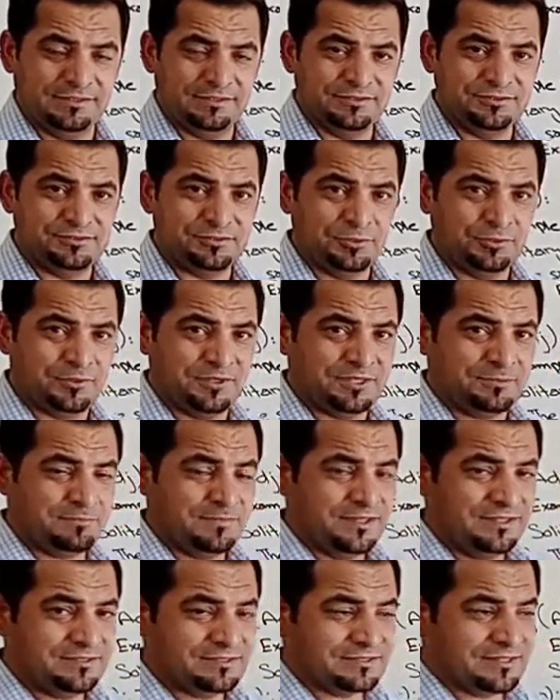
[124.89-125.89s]
So it
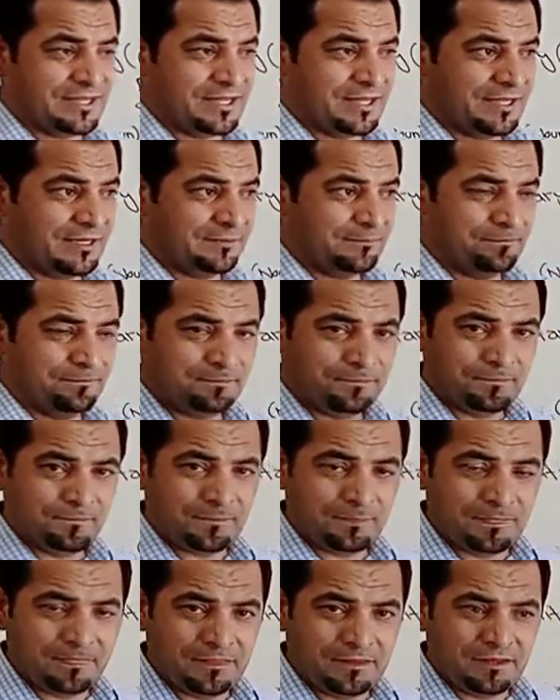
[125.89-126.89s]
means that
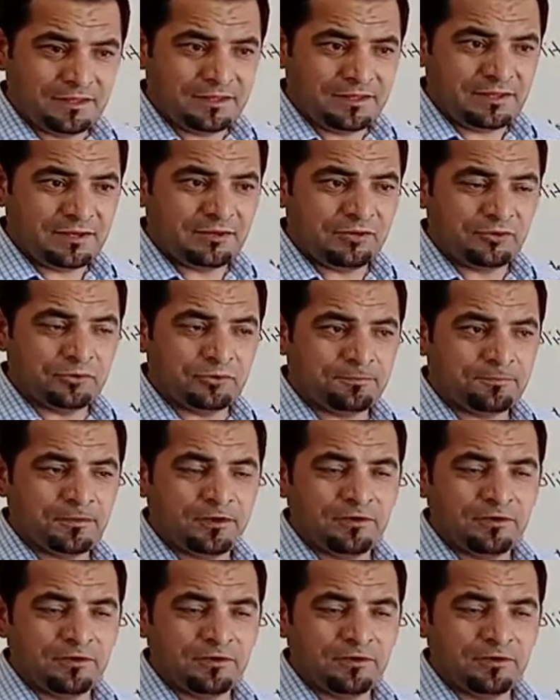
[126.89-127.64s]
there